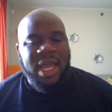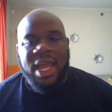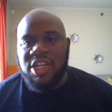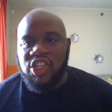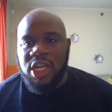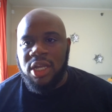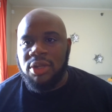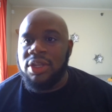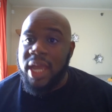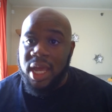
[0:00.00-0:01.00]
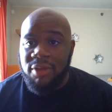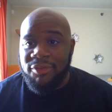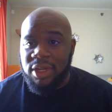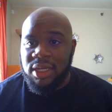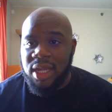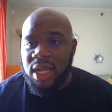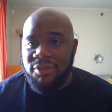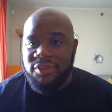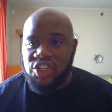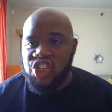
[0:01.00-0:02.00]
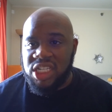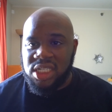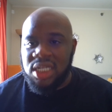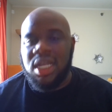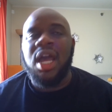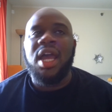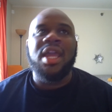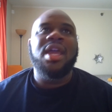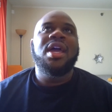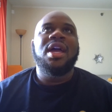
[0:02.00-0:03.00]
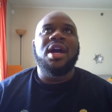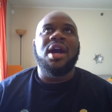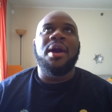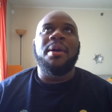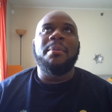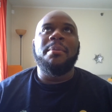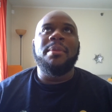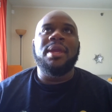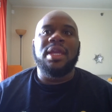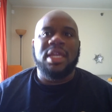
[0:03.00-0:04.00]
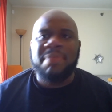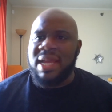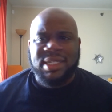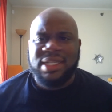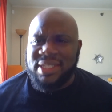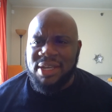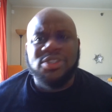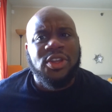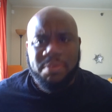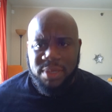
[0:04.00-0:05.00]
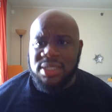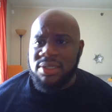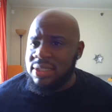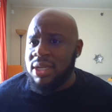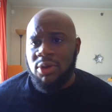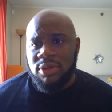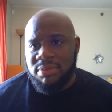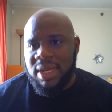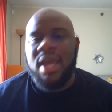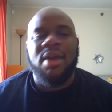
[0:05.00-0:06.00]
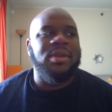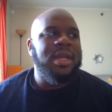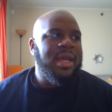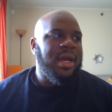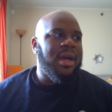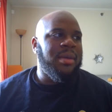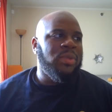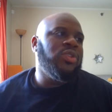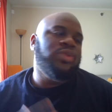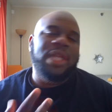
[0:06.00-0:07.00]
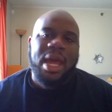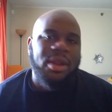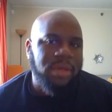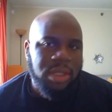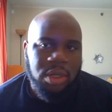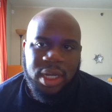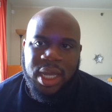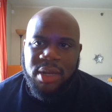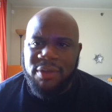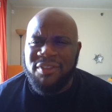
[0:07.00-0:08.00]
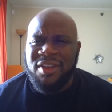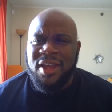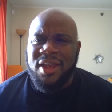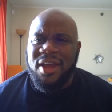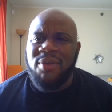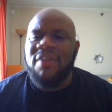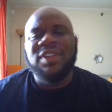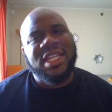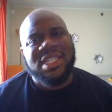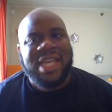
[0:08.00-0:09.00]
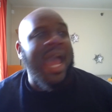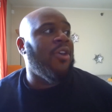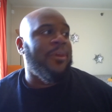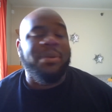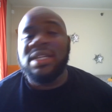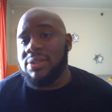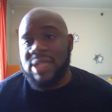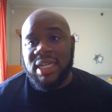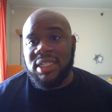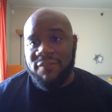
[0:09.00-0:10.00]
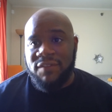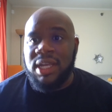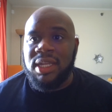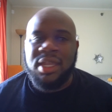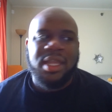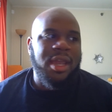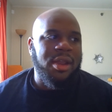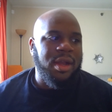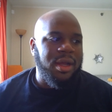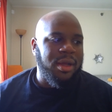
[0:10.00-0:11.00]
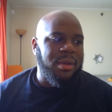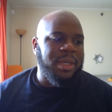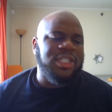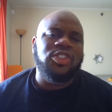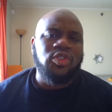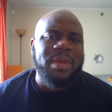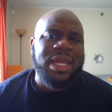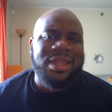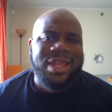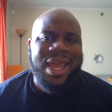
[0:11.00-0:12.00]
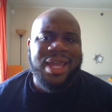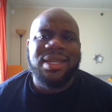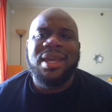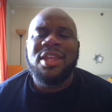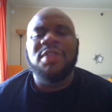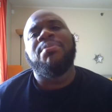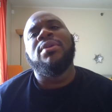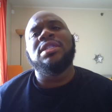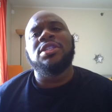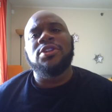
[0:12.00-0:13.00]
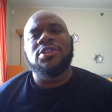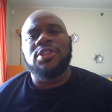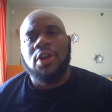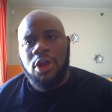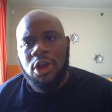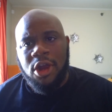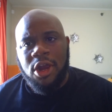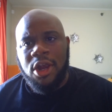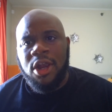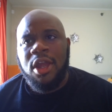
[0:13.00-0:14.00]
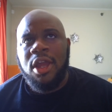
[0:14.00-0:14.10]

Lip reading: head jailer, the elephant-chested guy, he basically tells all the prisoners to hold him down, in which we got a revelation to how the prisoners actually feel in there. Assuming that the prisoners are